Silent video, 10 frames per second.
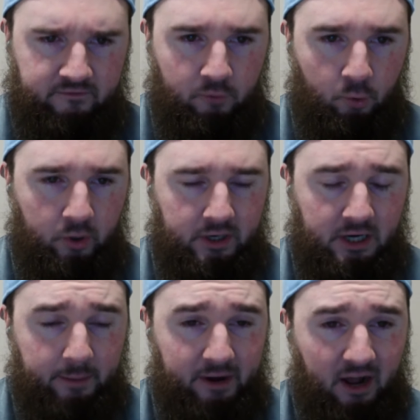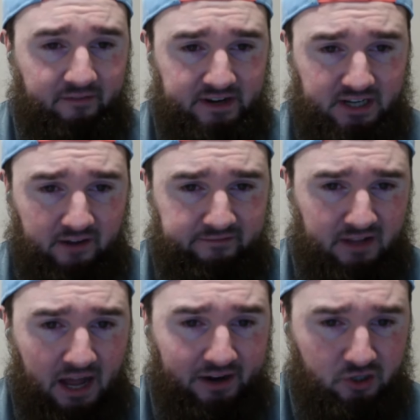Florida coming off a tough
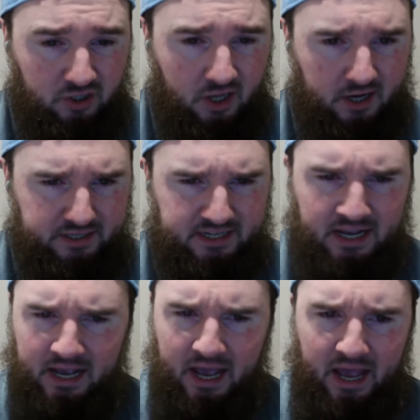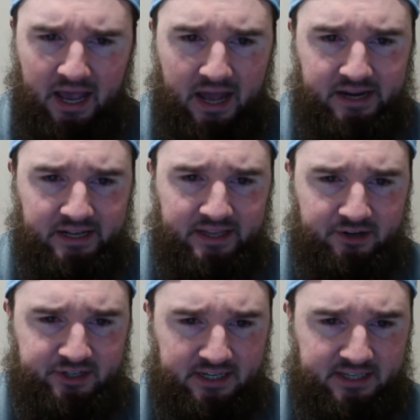Flyers loss, ending their
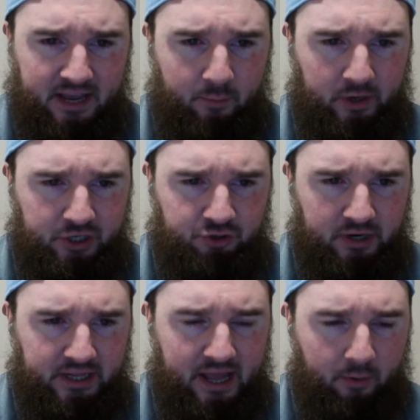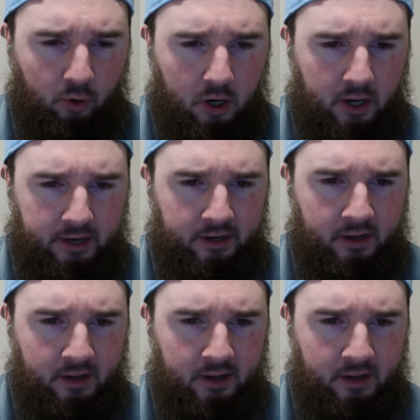6-game winning streak they were on.